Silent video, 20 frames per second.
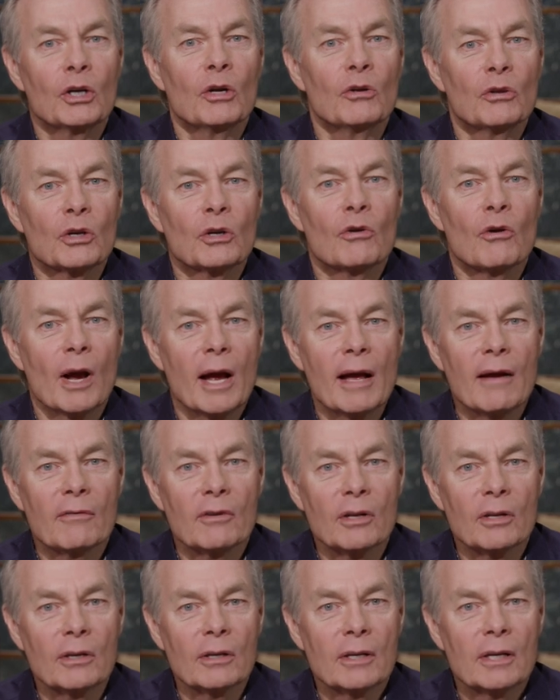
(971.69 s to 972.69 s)
on the
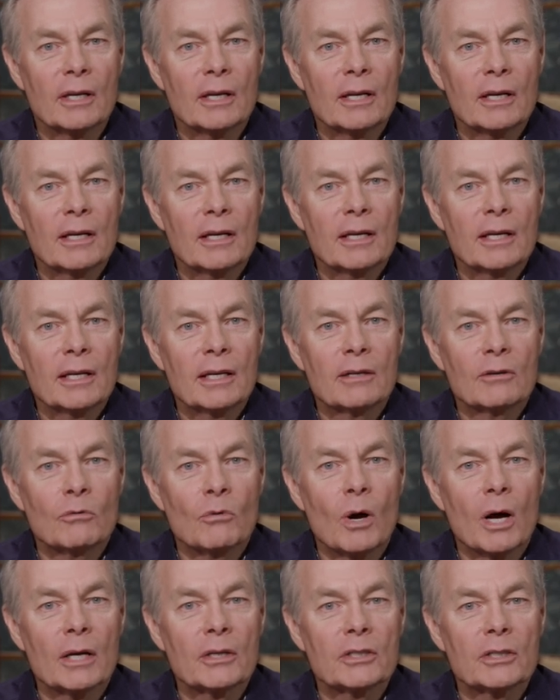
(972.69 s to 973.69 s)
gravel in
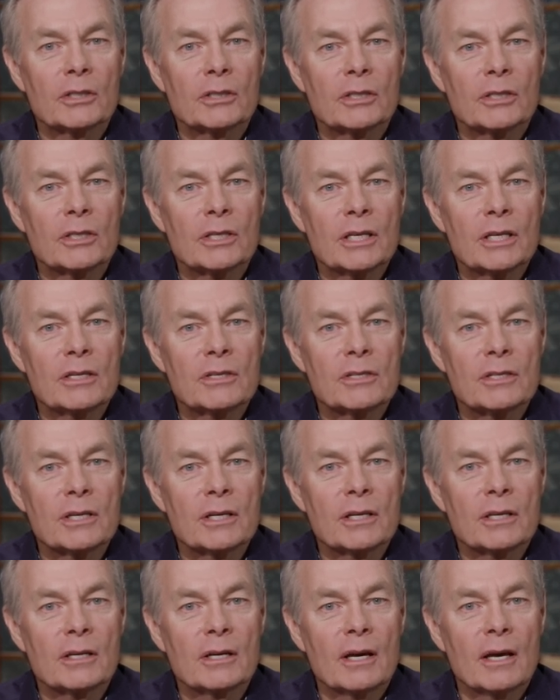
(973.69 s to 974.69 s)
Washington,
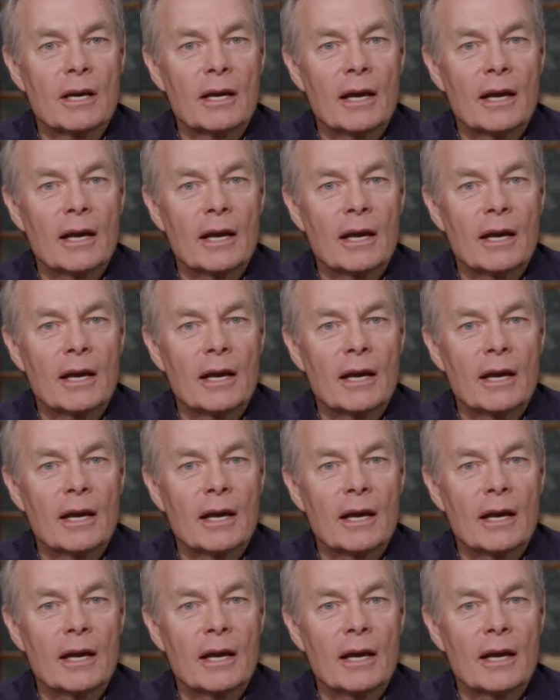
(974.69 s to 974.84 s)
D.C.